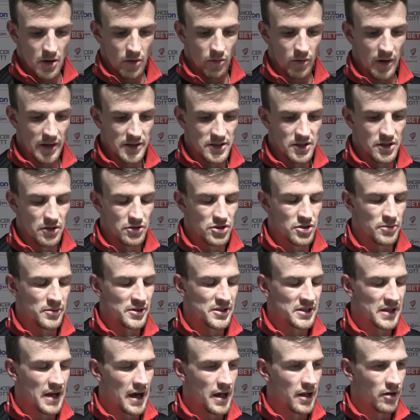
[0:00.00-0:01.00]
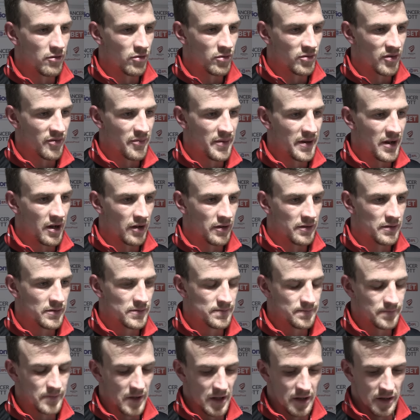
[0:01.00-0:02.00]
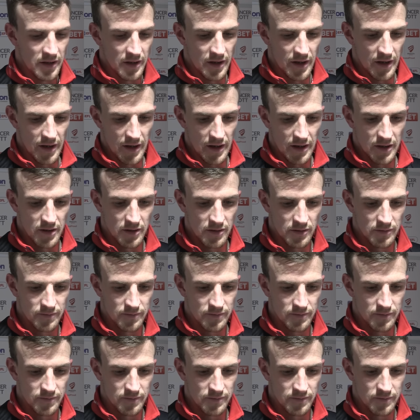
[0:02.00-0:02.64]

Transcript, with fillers: we had to do something to get out of the run we've been on, and uh,